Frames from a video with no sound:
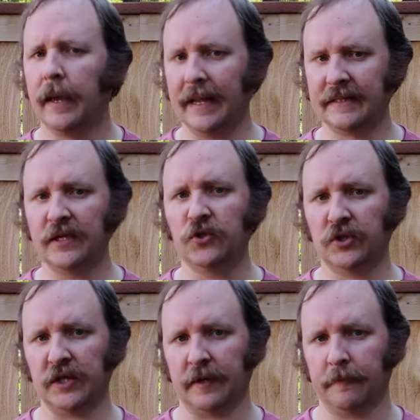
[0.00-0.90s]
It's
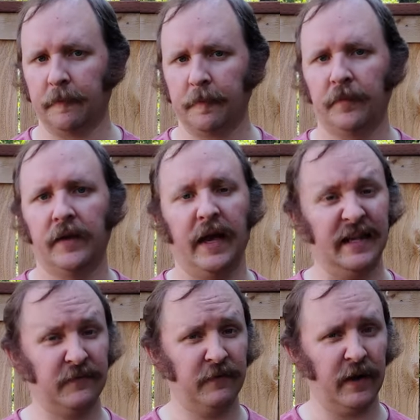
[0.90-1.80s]
interesting.
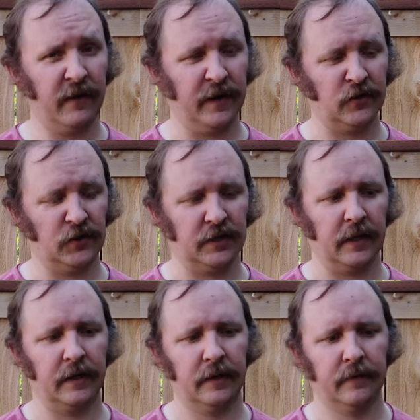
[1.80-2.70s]
It's very interesting.